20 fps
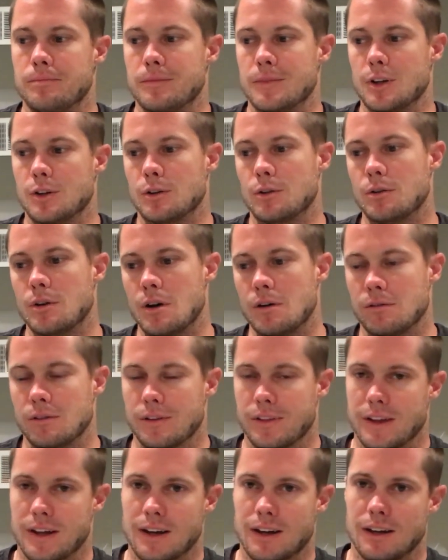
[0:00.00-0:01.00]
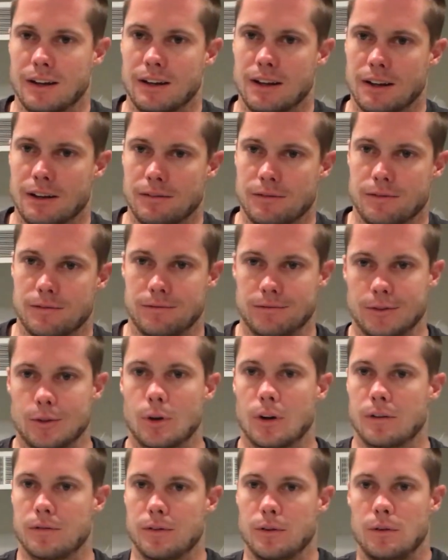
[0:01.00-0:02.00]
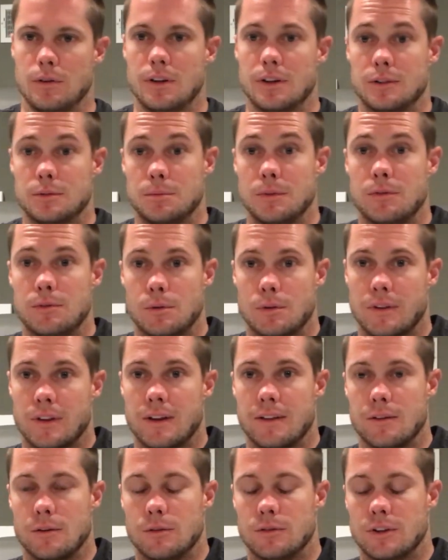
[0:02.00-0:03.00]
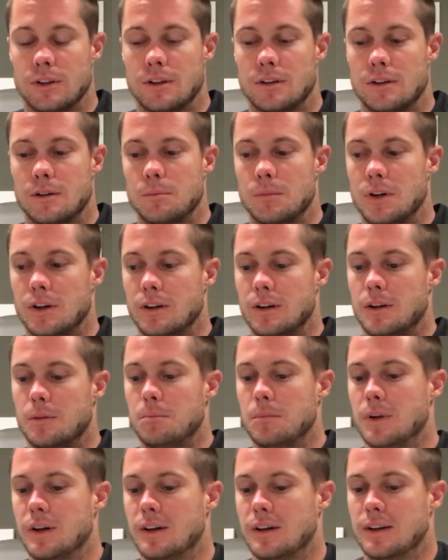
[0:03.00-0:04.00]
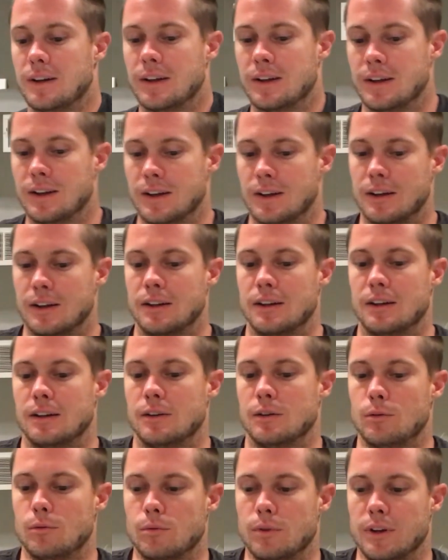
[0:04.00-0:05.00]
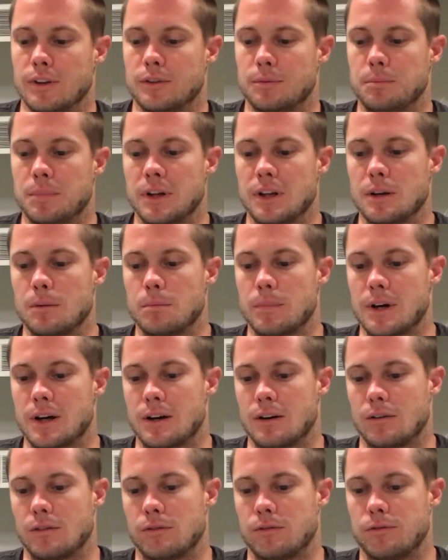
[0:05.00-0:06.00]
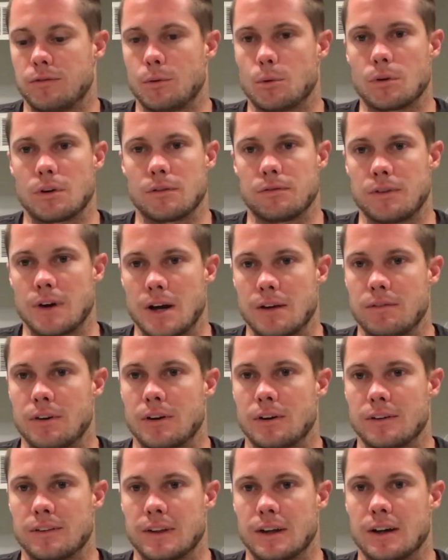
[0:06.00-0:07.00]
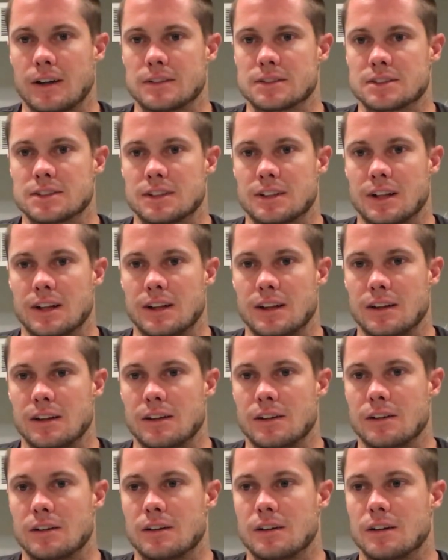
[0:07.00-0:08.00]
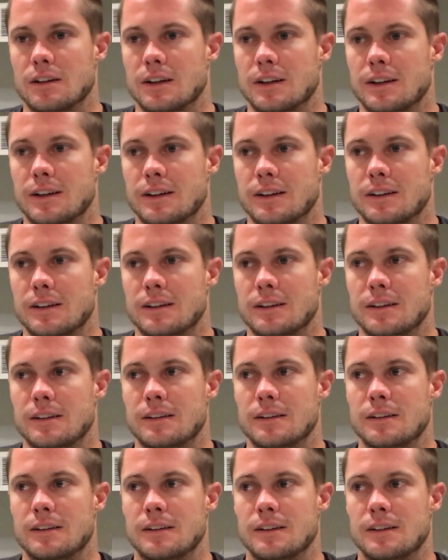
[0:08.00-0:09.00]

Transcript: Grew over that, and had quite a few years before that was under $1 million. But we spent about $400,000 to $500,000 a year in